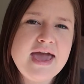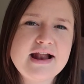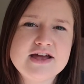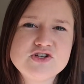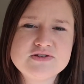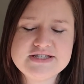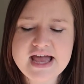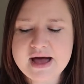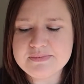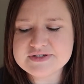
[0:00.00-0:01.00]
and I chose
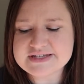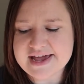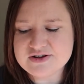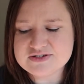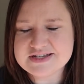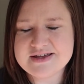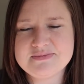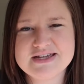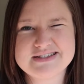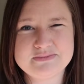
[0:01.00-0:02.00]
the apple cider scent
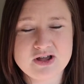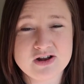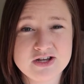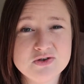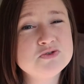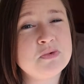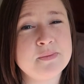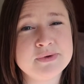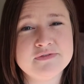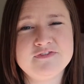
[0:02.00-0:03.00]
because I'm not a huge
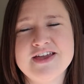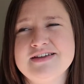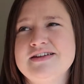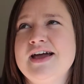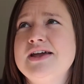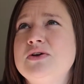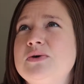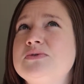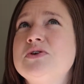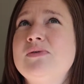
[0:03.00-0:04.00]
pumpkin fan. I
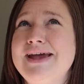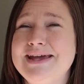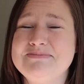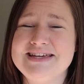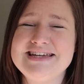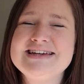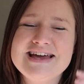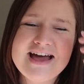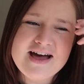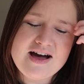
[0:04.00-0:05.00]
know, don't hate me,
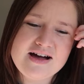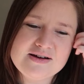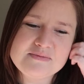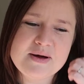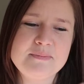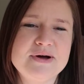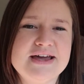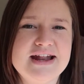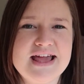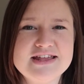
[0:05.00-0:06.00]

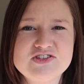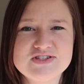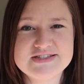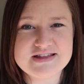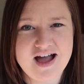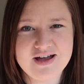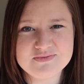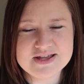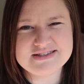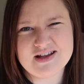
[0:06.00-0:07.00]
but it's
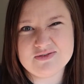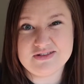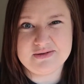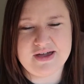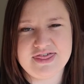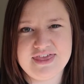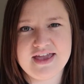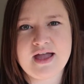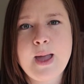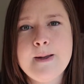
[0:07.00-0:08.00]
not really my
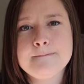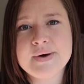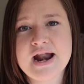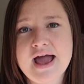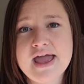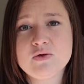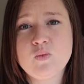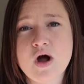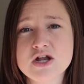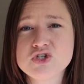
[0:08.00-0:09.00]
thing. But I had
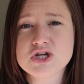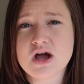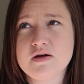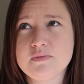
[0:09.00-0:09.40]
watched